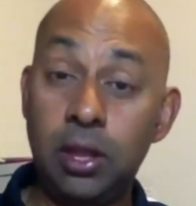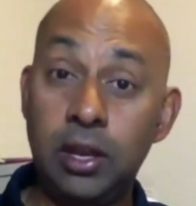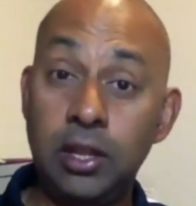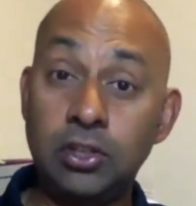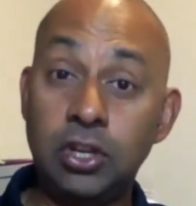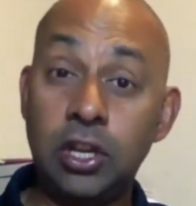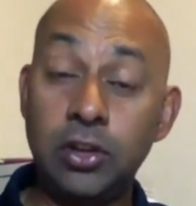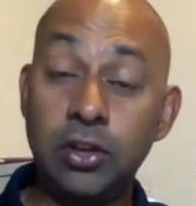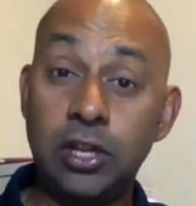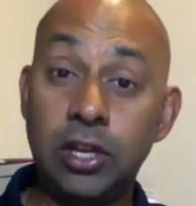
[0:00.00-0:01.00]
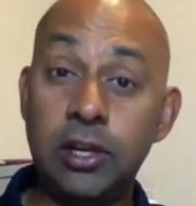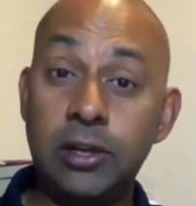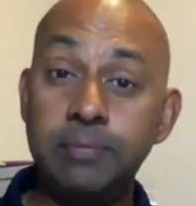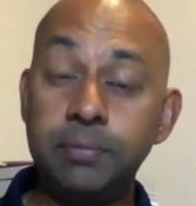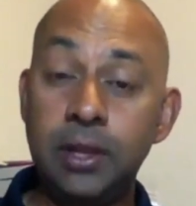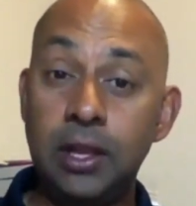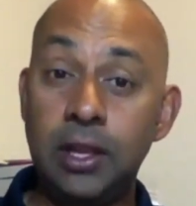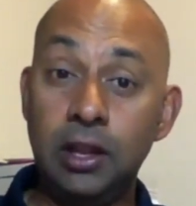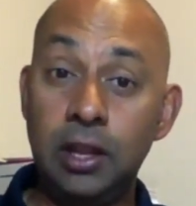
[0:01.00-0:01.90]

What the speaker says: And as Jigo said, he